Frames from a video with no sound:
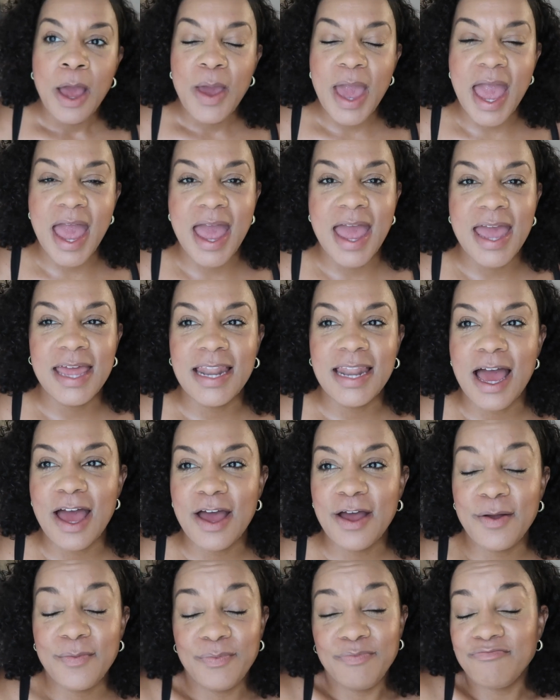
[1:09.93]

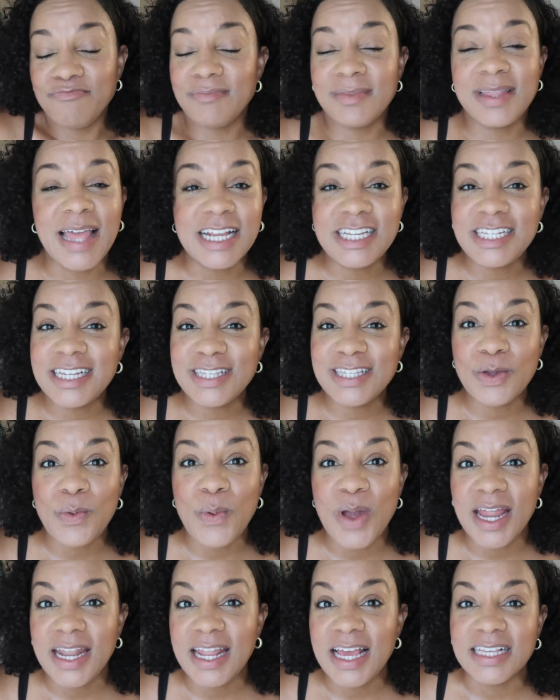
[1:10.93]
And that's just the
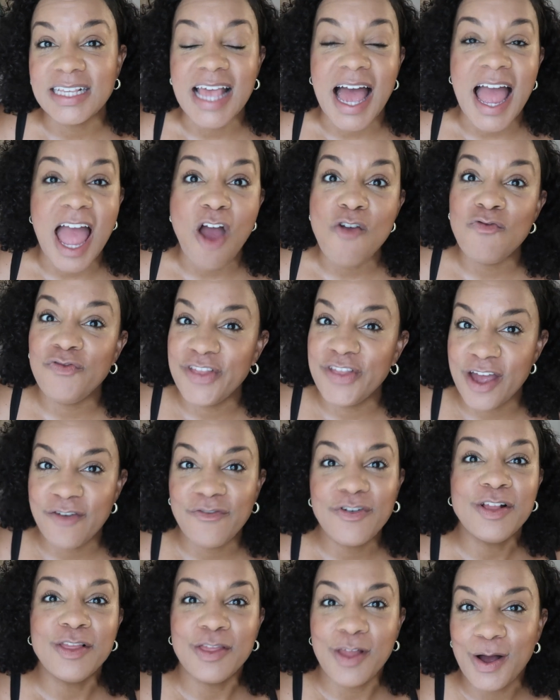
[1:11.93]
way it is. I have
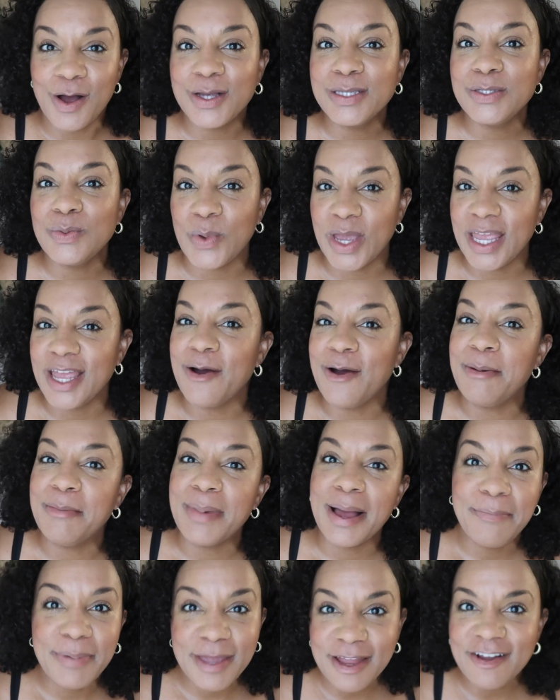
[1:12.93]
never lost weight on
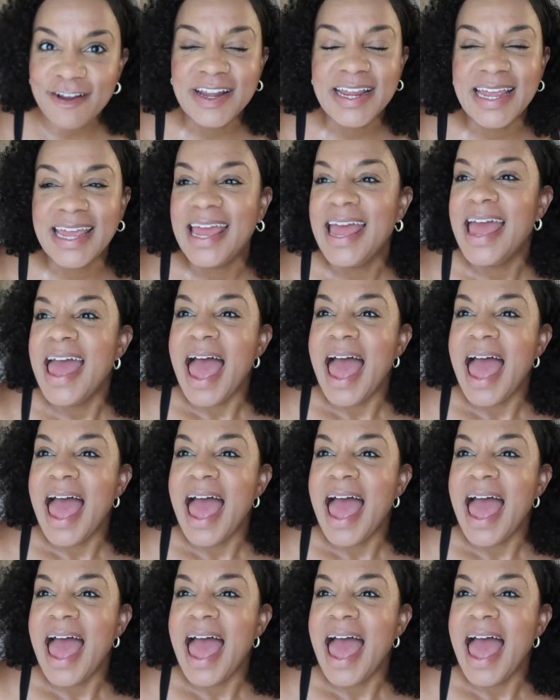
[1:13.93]
my period.